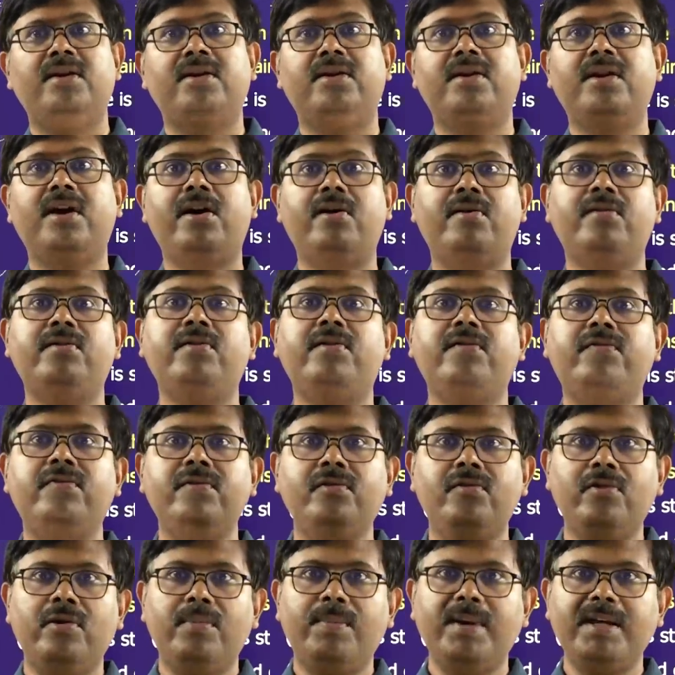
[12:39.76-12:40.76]
Now, if you
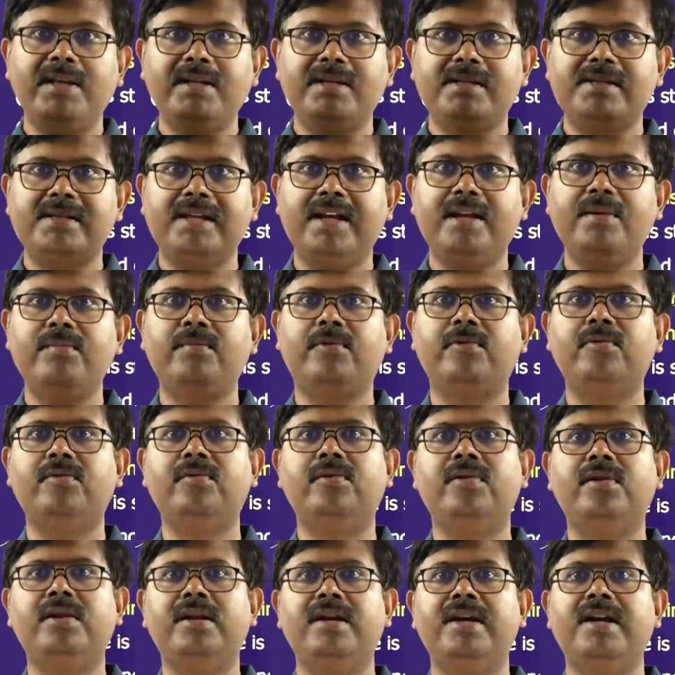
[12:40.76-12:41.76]
go by the same
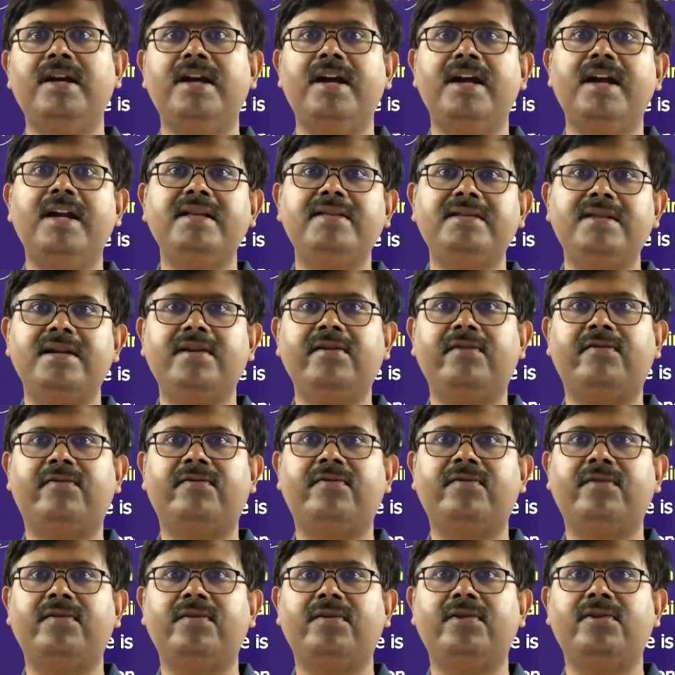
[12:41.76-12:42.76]
rule,
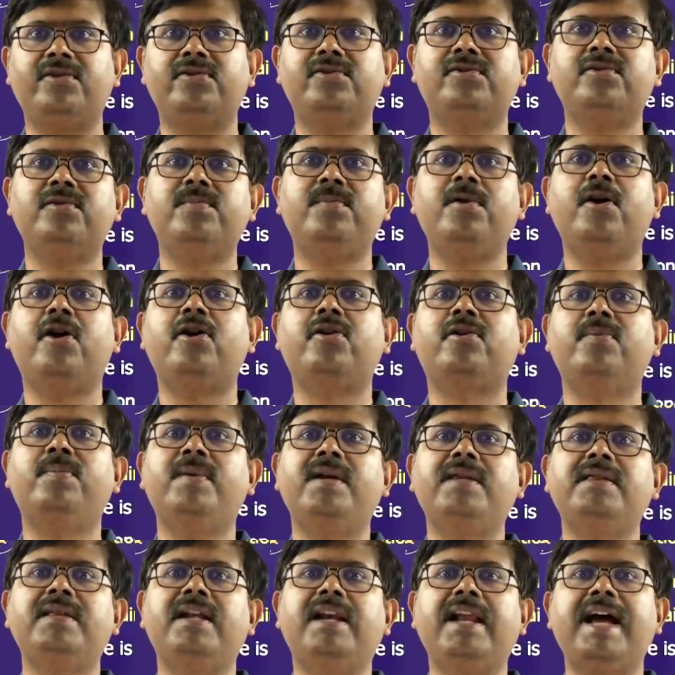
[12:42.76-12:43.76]
HF should be
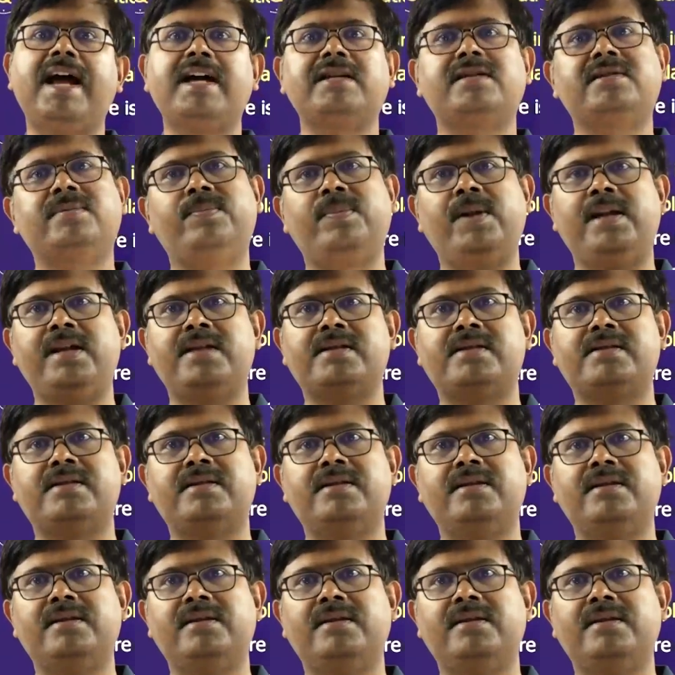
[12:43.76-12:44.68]
occupying the last place,